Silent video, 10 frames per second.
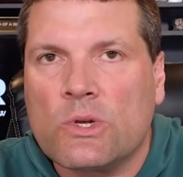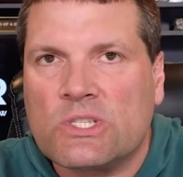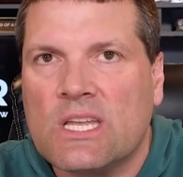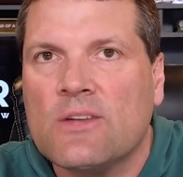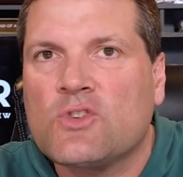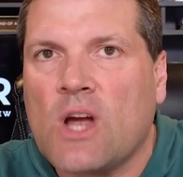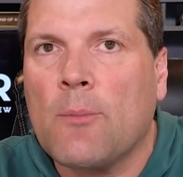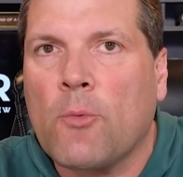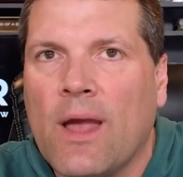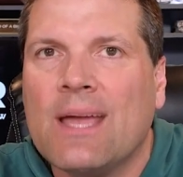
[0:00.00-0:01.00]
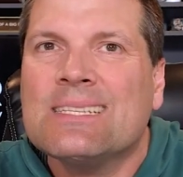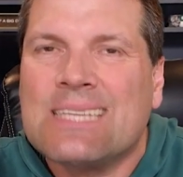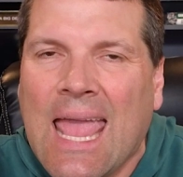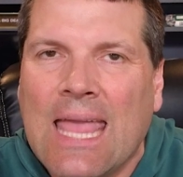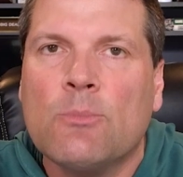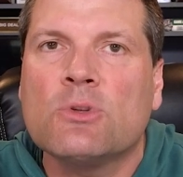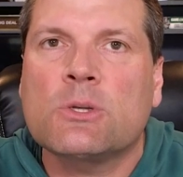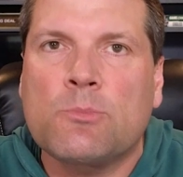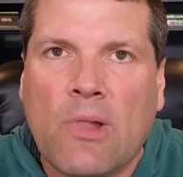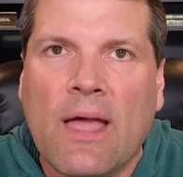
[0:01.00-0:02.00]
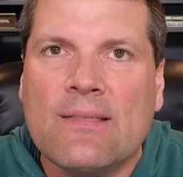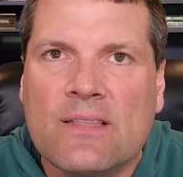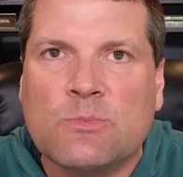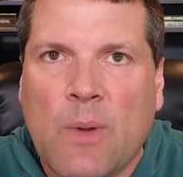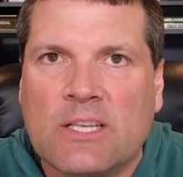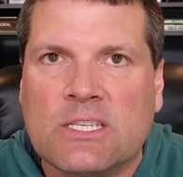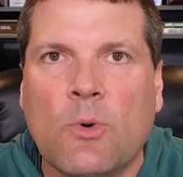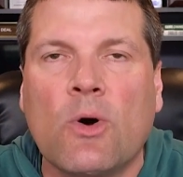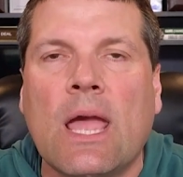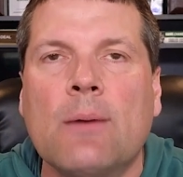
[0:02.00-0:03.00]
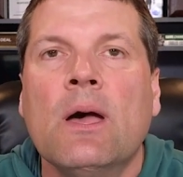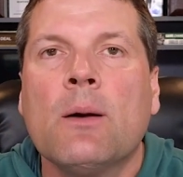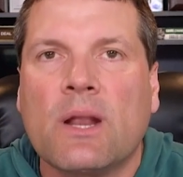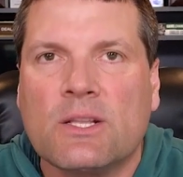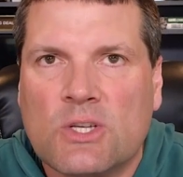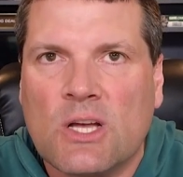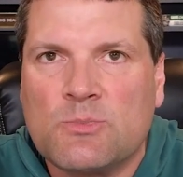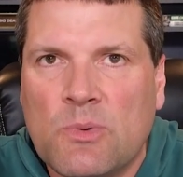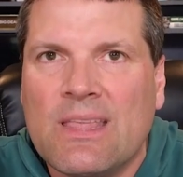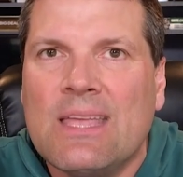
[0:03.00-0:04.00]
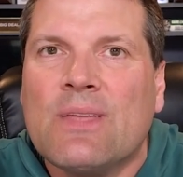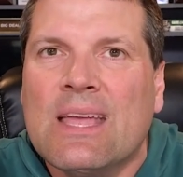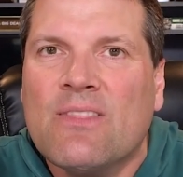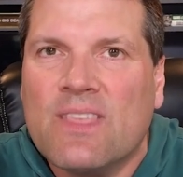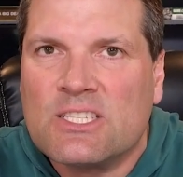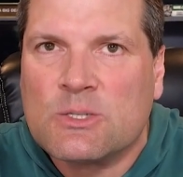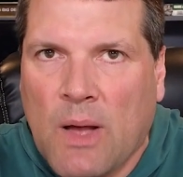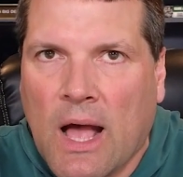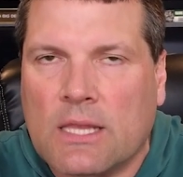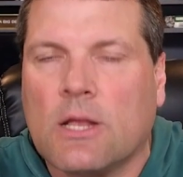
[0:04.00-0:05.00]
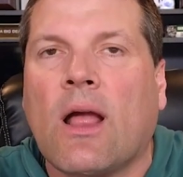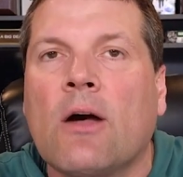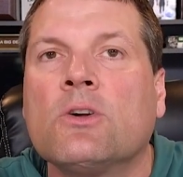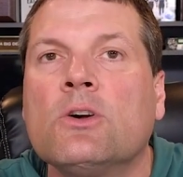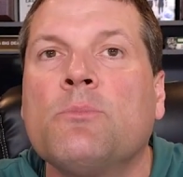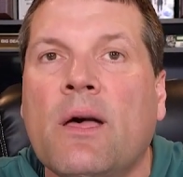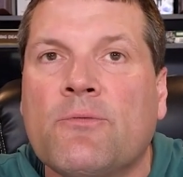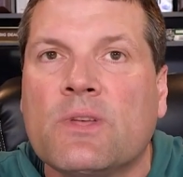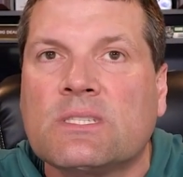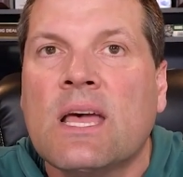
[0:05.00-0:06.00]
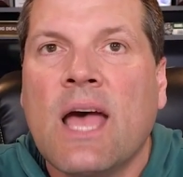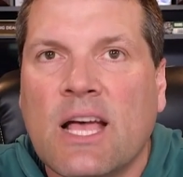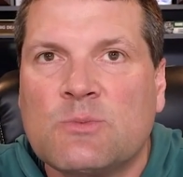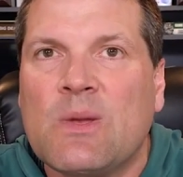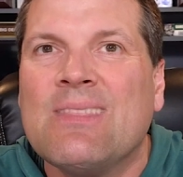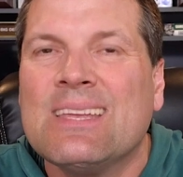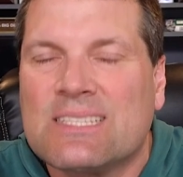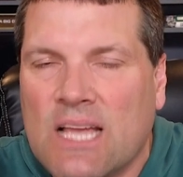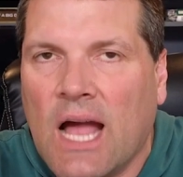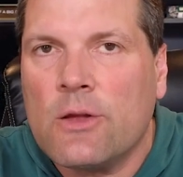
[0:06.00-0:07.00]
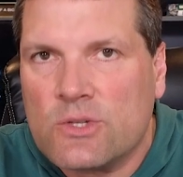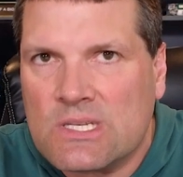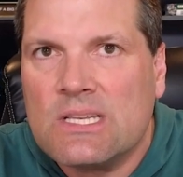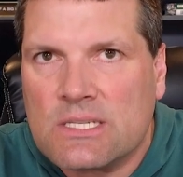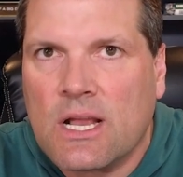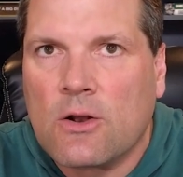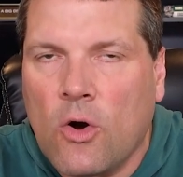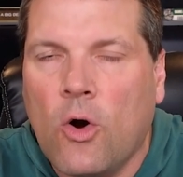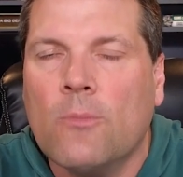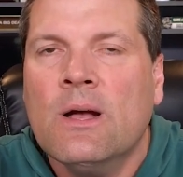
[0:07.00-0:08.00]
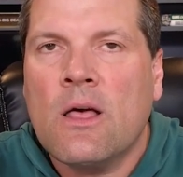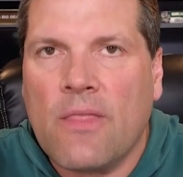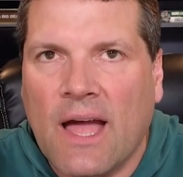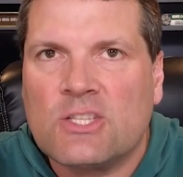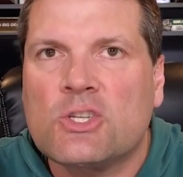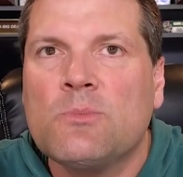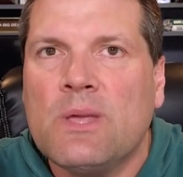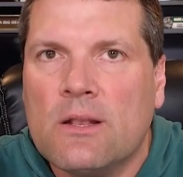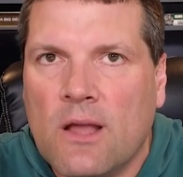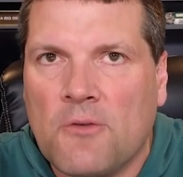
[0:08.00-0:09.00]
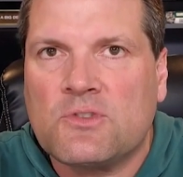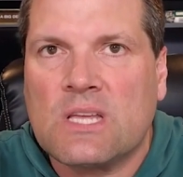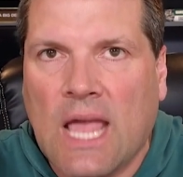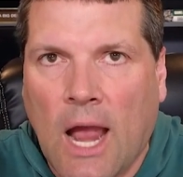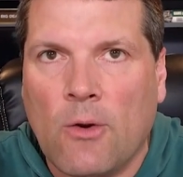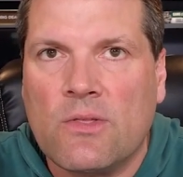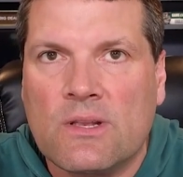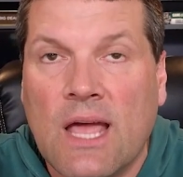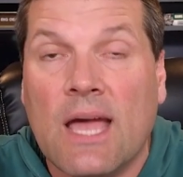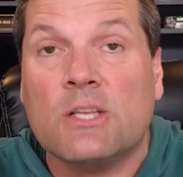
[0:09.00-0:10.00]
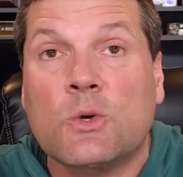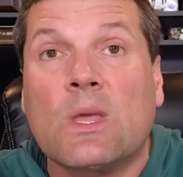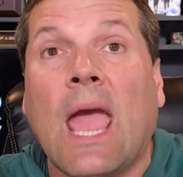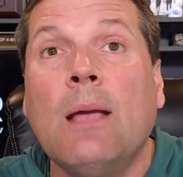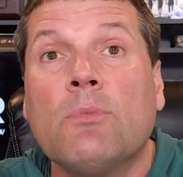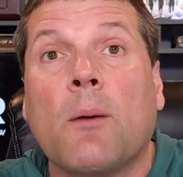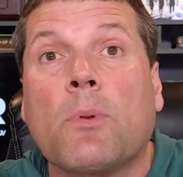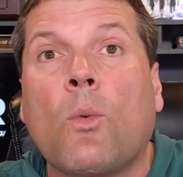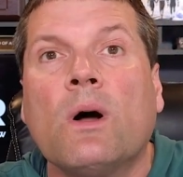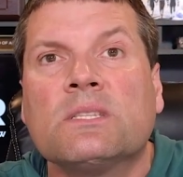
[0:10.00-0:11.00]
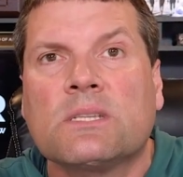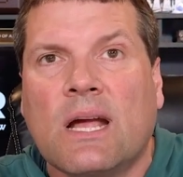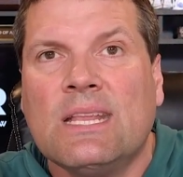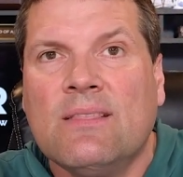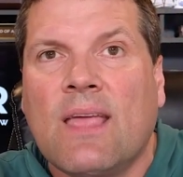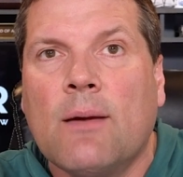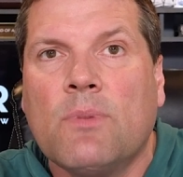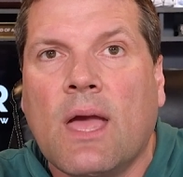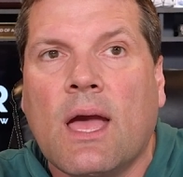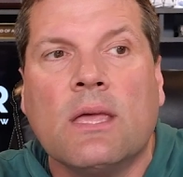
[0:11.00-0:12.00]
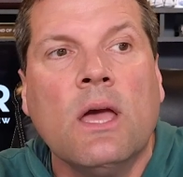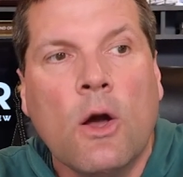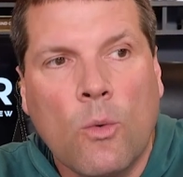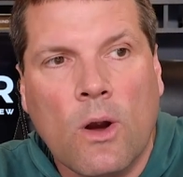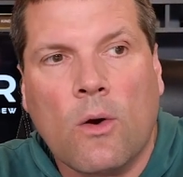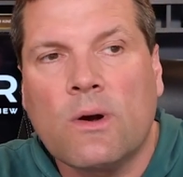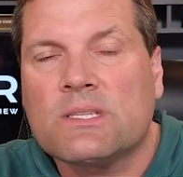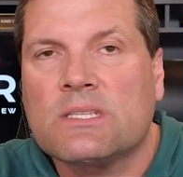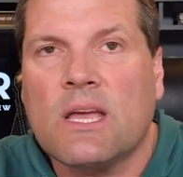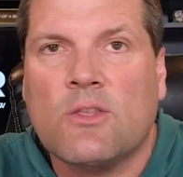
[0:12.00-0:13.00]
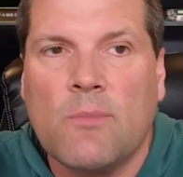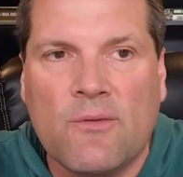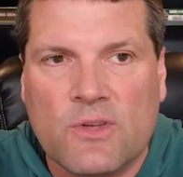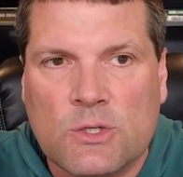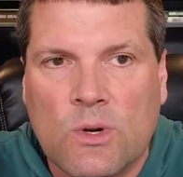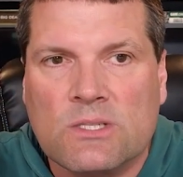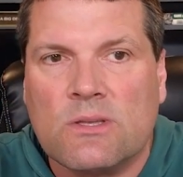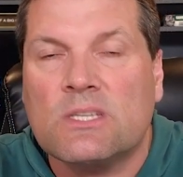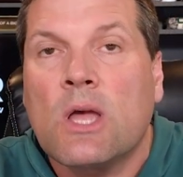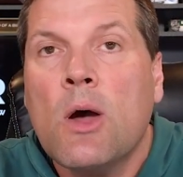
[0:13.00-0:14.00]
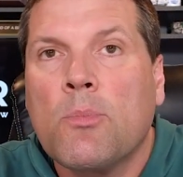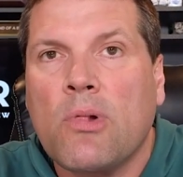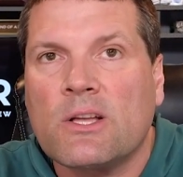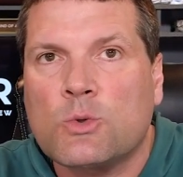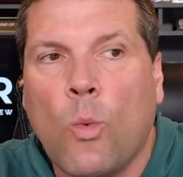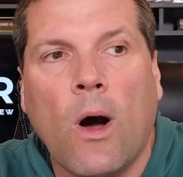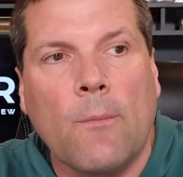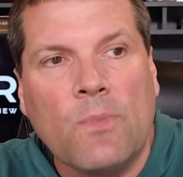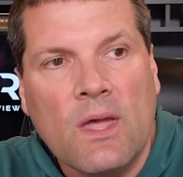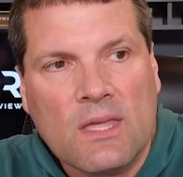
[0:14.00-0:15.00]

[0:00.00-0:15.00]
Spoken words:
We'll see if Ja Morant is able to play in this basketball game, but I just believe in this spot here, how good Memphis has been the entire season at home, that should be enough to carry the day. So game number one tonight in the NBA, we are going to take the Memphis Grizzlies +1.